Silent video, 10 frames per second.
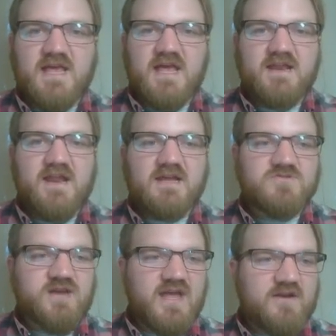add an
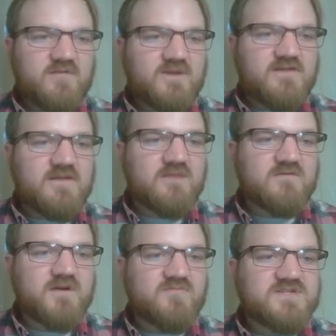extra header pin that
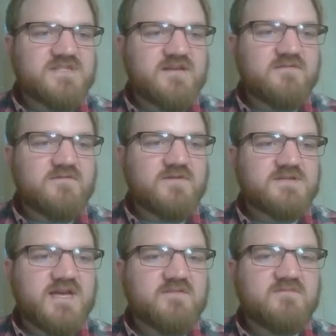will represent, for the
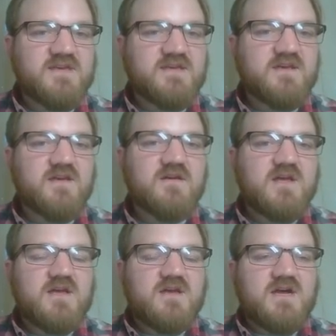time being,
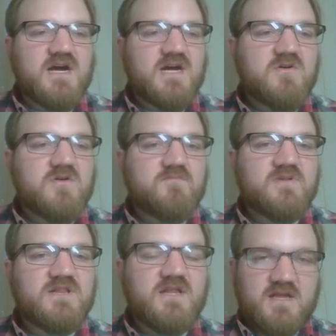our
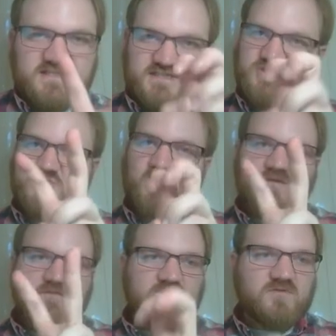plus
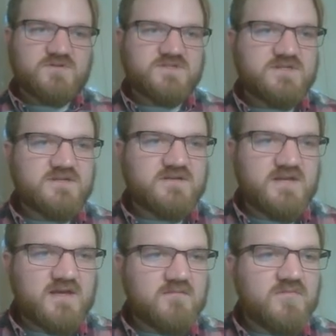12 volt
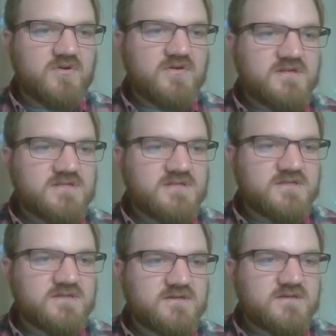
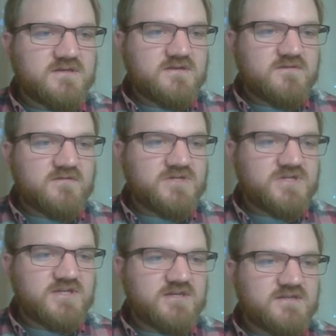input,
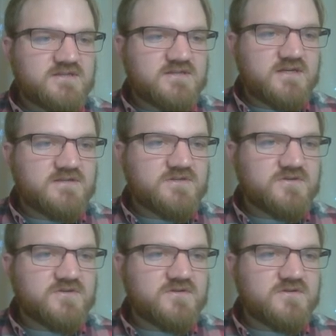which is
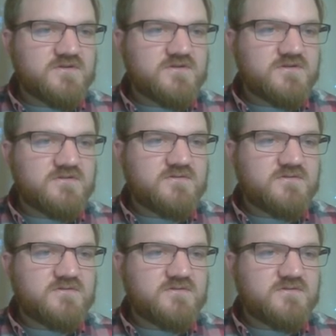under